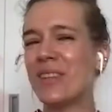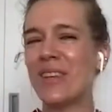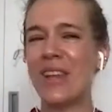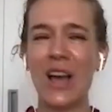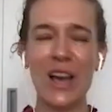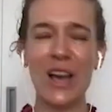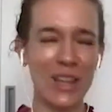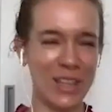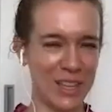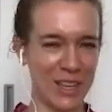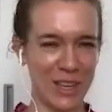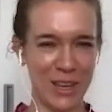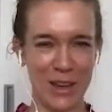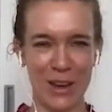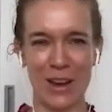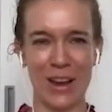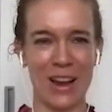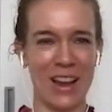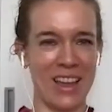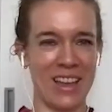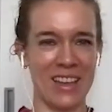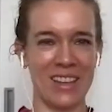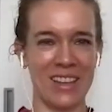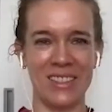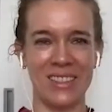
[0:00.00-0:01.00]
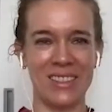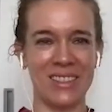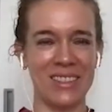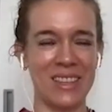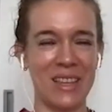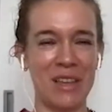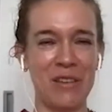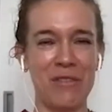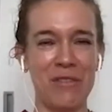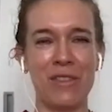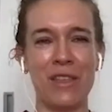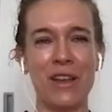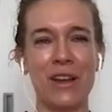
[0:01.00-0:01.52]
not curious,
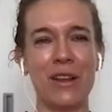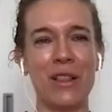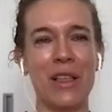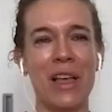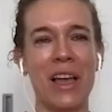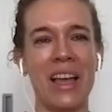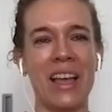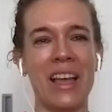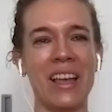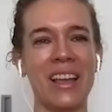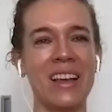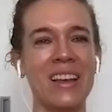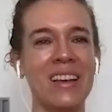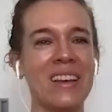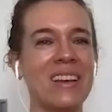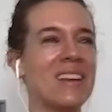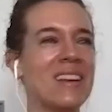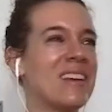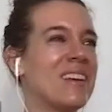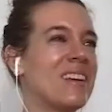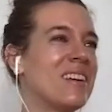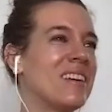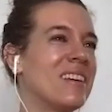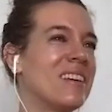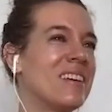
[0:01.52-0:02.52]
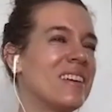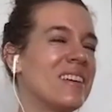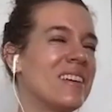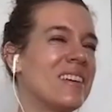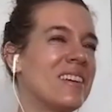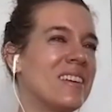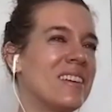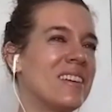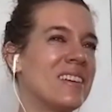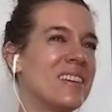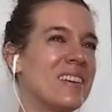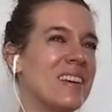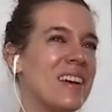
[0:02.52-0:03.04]
if they're like
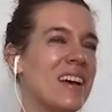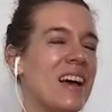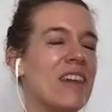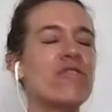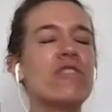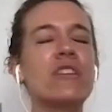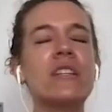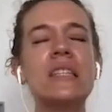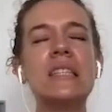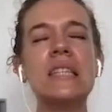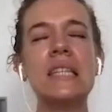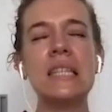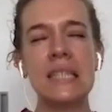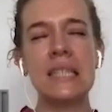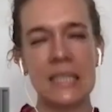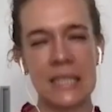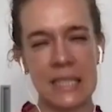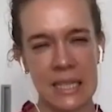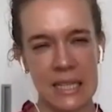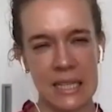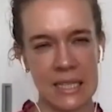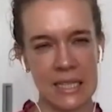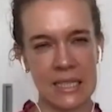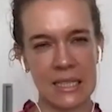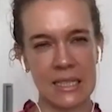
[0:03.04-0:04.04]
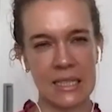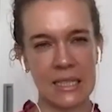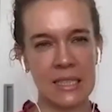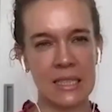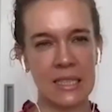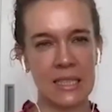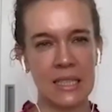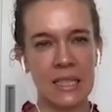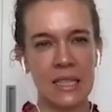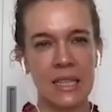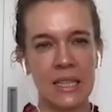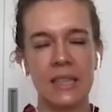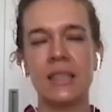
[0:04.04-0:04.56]
resistant,
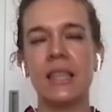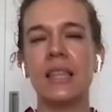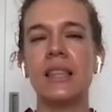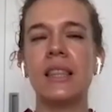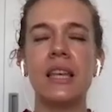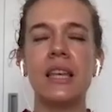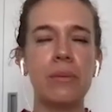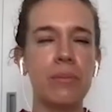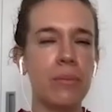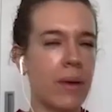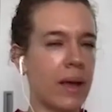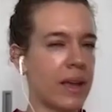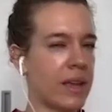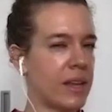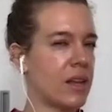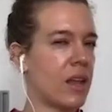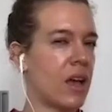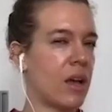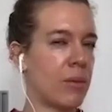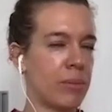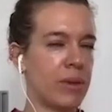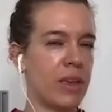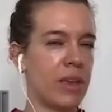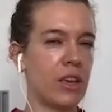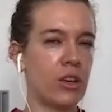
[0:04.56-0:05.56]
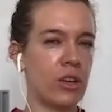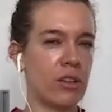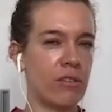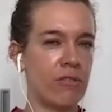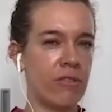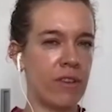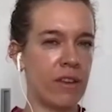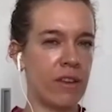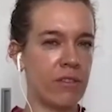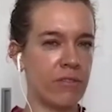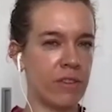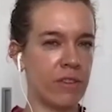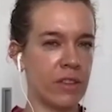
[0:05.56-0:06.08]
then they might not be a good
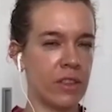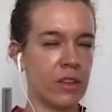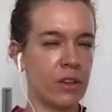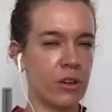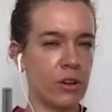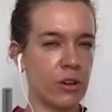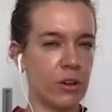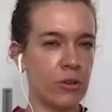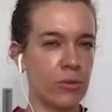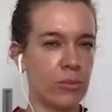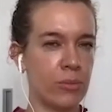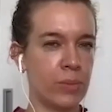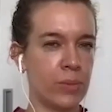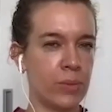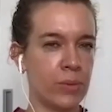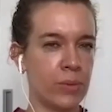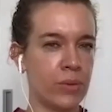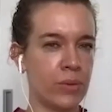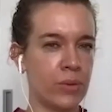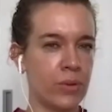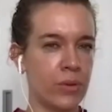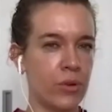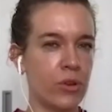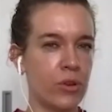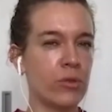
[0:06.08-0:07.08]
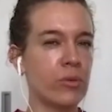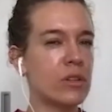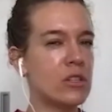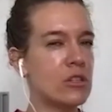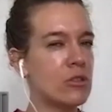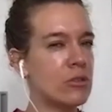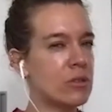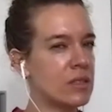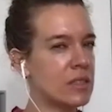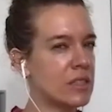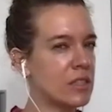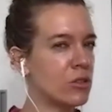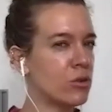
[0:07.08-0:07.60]
fit for the group, or would you
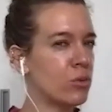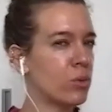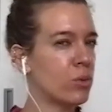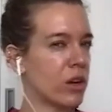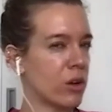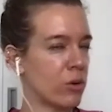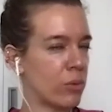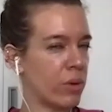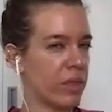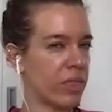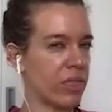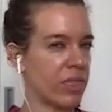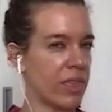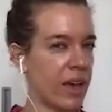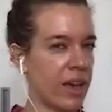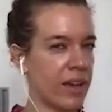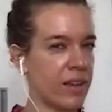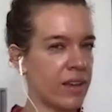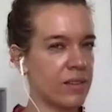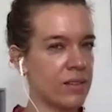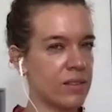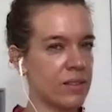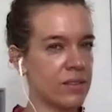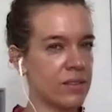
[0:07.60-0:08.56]
still work with that?